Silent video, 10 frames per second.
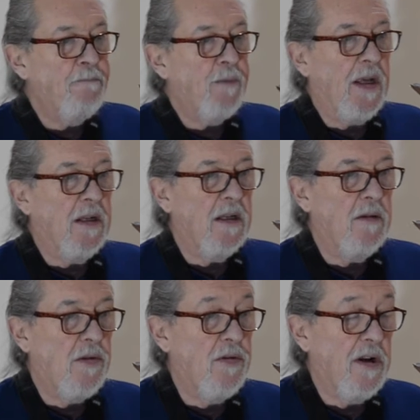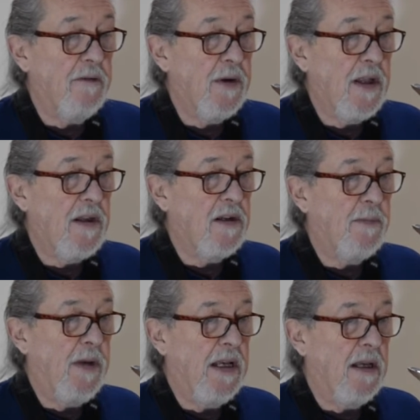And sure enough, when I started
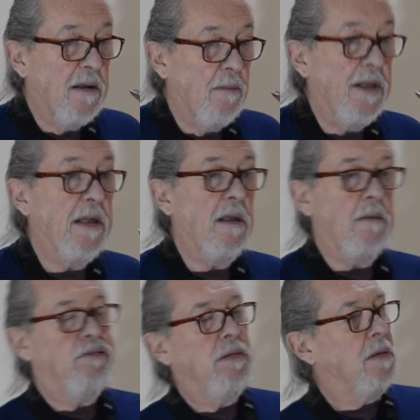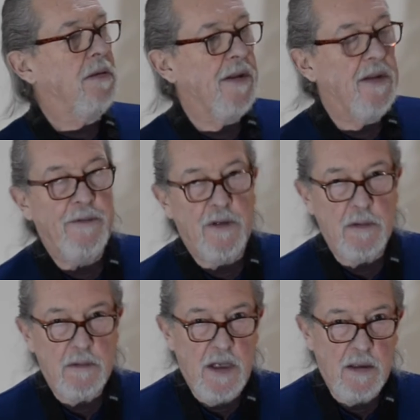playing it, I thought, bloody hell, this is
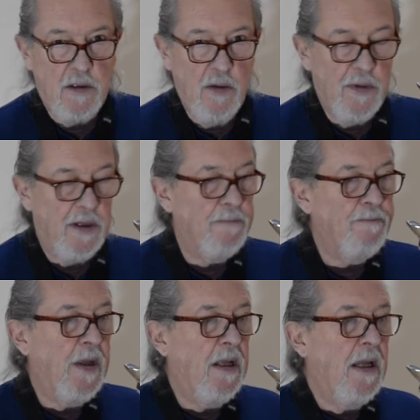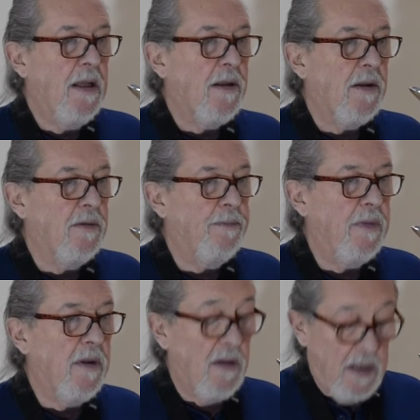difficult, can't cope with it. So
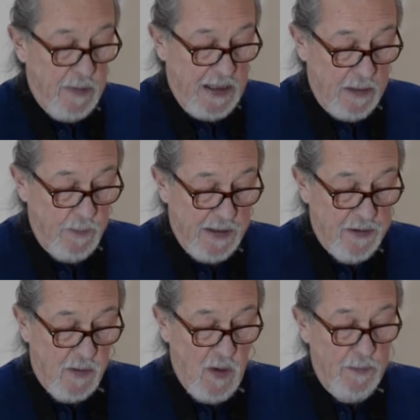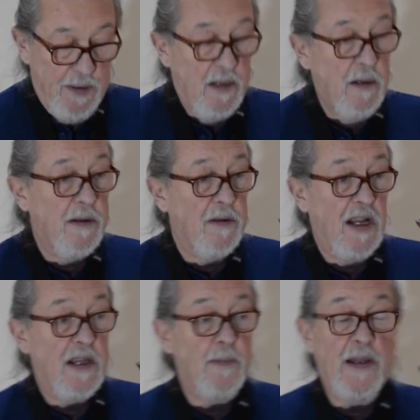this is getting better as well, but it's also
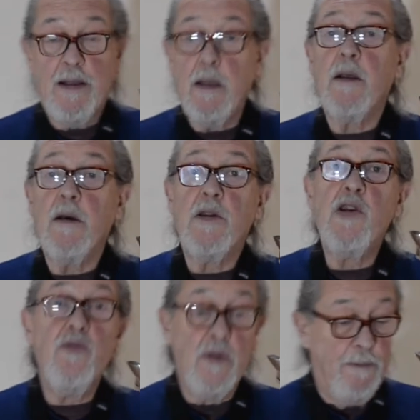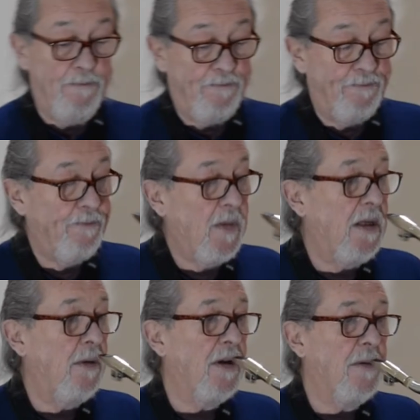nice to play because it's got a tune.
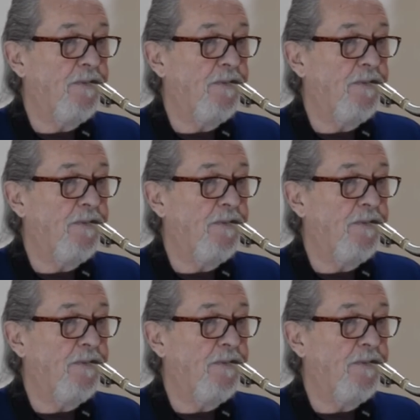Here we go.